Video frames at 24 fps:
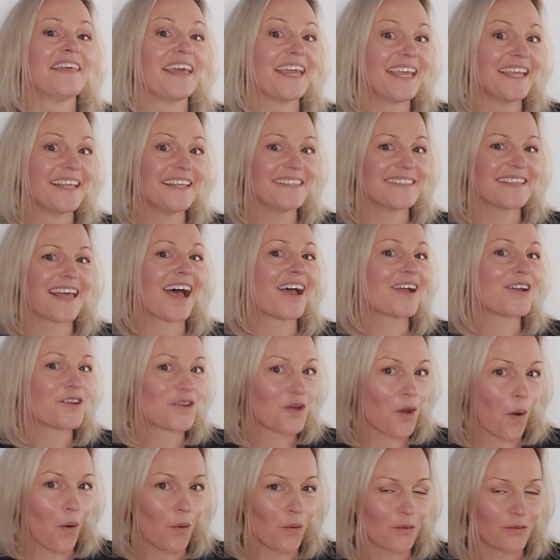These are
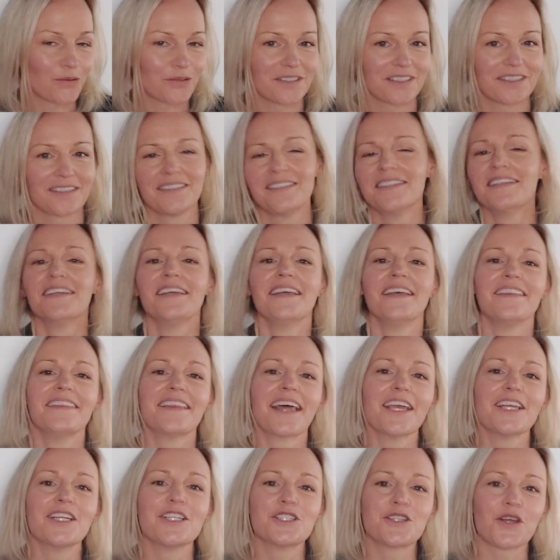gold.
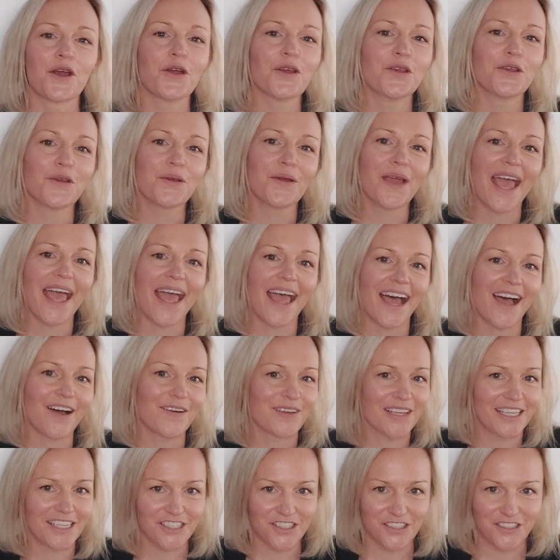They show you
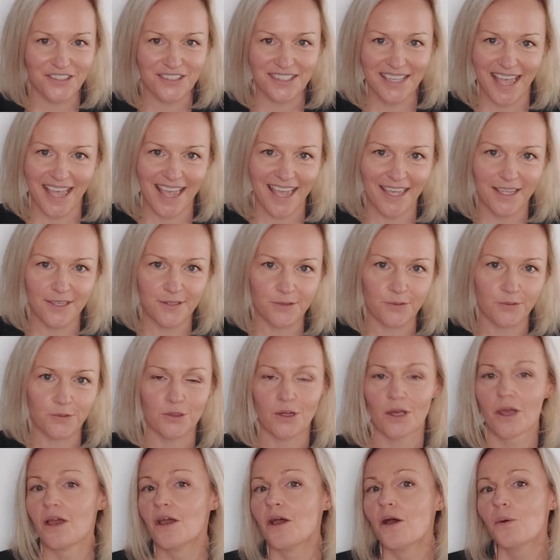how issues are handled,
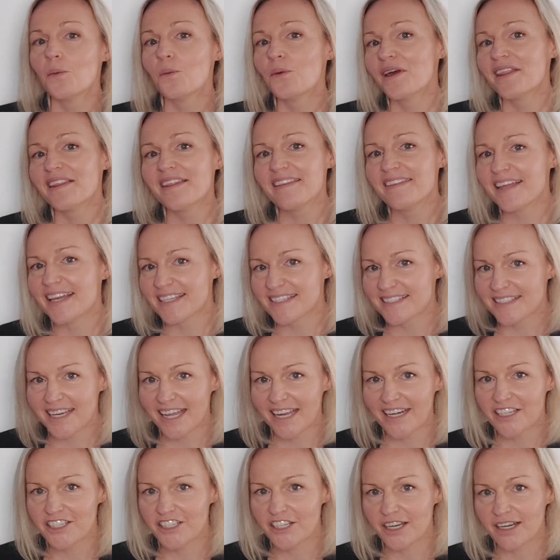whether there's
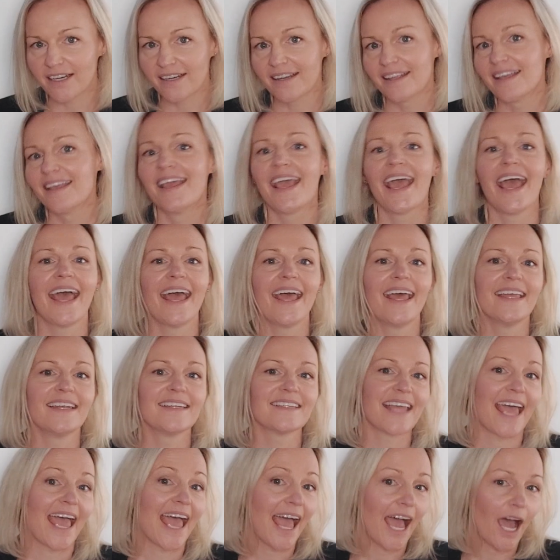tension,
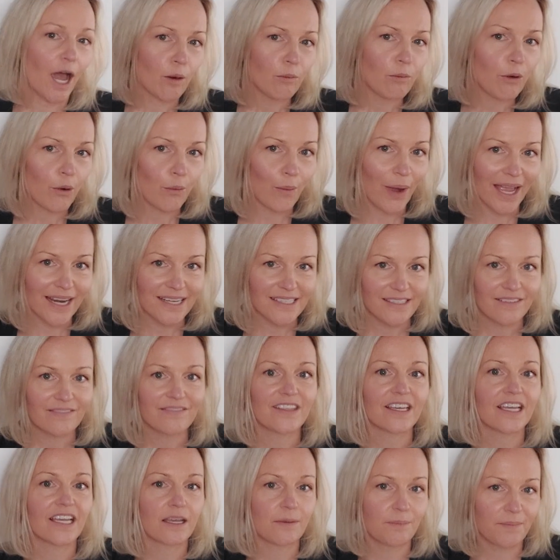and how proactive
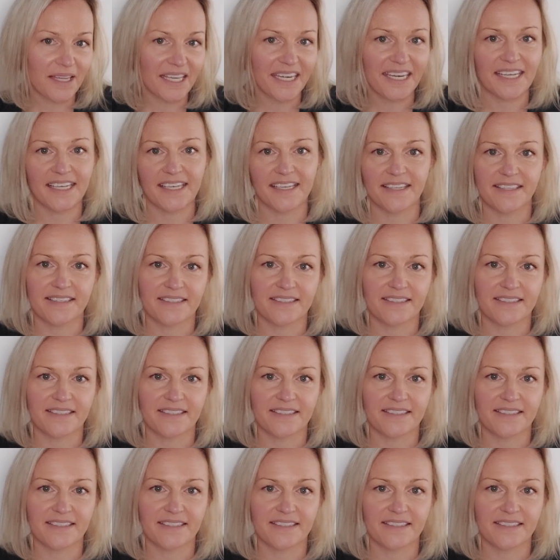the committee